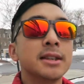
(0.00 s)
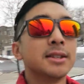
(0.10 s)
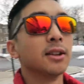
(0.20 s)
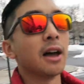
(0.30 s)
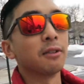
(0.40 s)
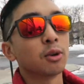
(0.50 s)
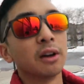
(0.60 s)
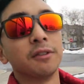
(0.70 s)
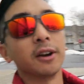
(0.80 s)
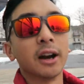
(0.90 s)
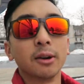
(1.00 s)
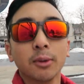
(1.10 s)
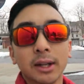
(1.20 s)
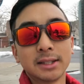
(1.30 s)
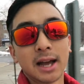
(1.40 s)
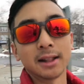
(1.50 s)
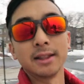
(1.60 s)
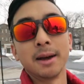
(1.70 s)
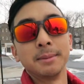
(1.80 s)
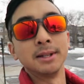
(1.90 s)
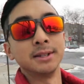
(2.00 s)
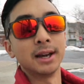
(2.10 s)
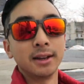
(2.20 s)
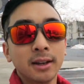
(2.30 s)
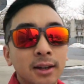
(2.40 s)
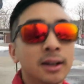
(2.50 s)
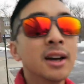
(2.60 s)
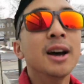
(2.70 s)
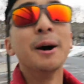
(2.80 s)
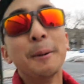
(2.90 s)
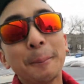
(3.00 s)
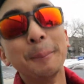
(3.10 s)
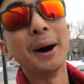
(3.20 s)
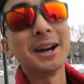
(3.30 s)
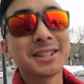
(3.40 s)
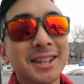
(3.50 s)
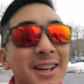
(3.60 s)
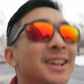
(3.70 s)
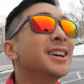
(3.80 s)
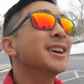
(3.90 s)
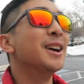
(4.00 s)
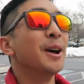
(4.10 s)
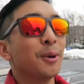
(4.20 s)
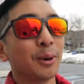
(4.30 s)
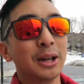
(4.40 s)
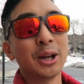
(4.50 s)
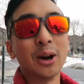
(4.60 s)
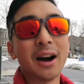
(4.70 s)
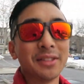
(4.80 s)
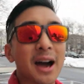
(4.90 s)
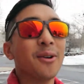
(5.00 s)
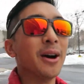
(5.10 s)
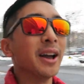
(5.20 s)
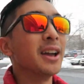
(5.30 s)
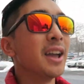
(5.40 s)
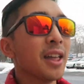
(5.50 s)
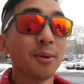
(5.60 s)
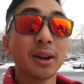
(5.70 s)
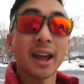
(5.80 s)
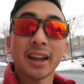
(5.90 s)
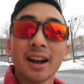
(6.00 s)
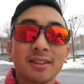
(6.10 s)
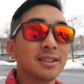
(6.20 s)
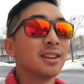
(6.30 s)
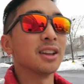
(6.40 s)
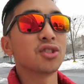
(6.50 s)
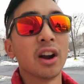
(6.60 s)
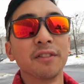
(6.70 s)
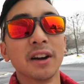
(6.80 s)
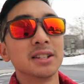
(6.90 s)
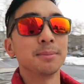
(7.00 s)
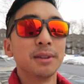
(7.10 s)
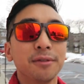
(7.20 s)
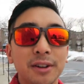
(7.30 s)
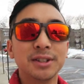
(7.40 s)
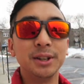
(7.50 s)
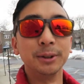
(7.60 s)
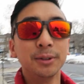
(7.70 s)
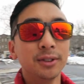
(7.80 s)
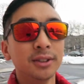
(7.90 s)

Still haven't quite figured out what exactly that means yet. But we're gonna go out that way and then we're gonna hang out and try and find something fun to do.